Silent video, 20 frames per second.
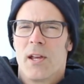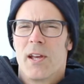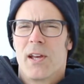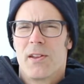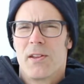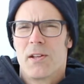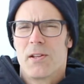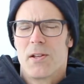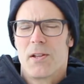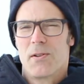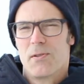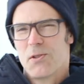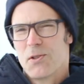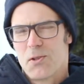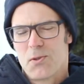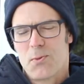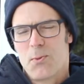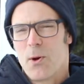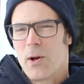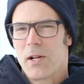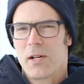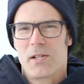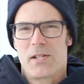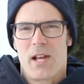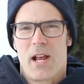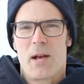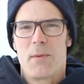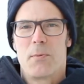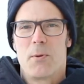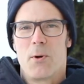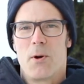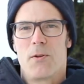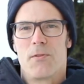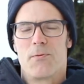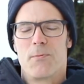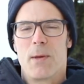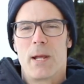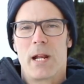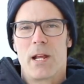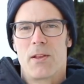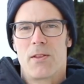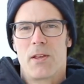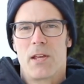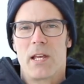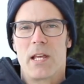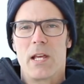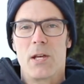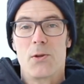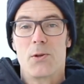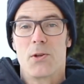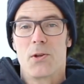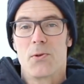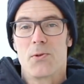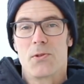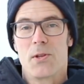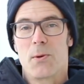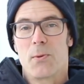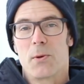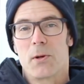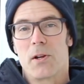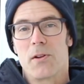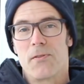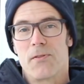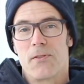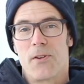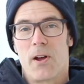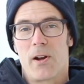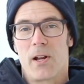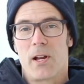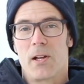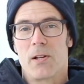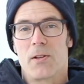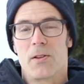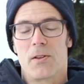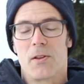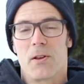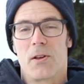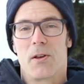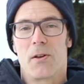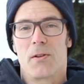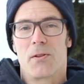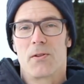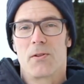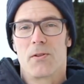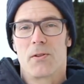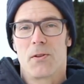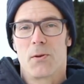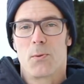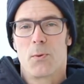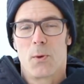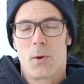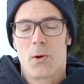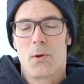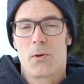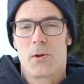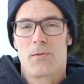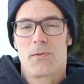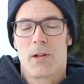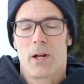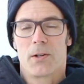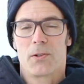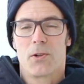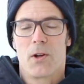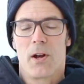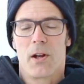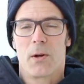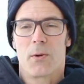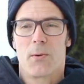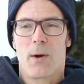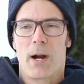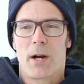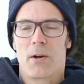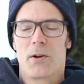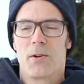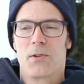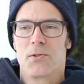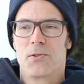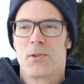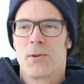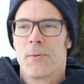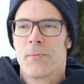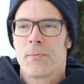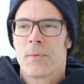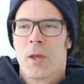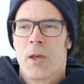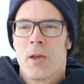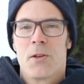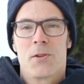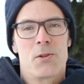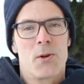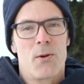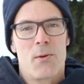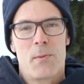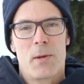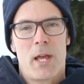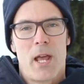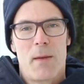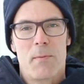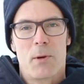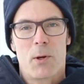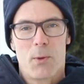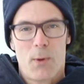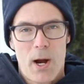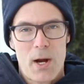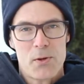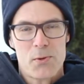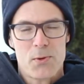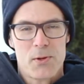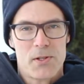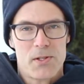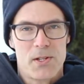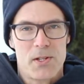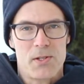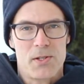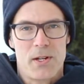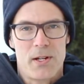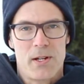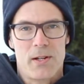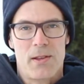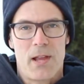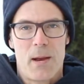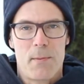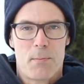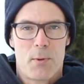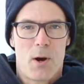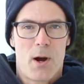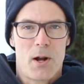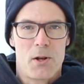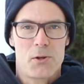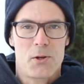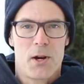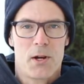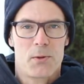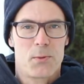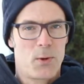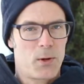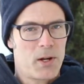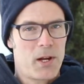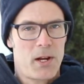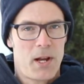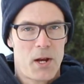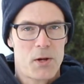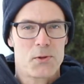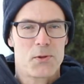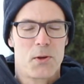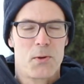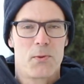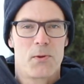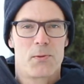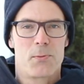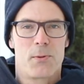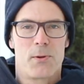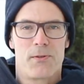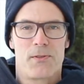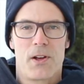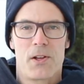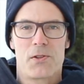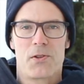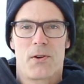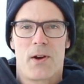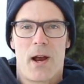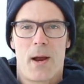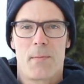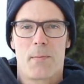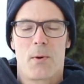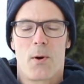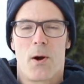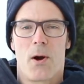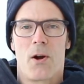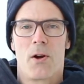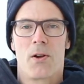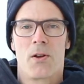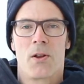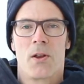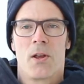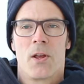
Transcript: And it's just one example of many of the issues that were confronting the world of electronic records. So I became a graduate assistant in that project, working actually with Professor Eppard,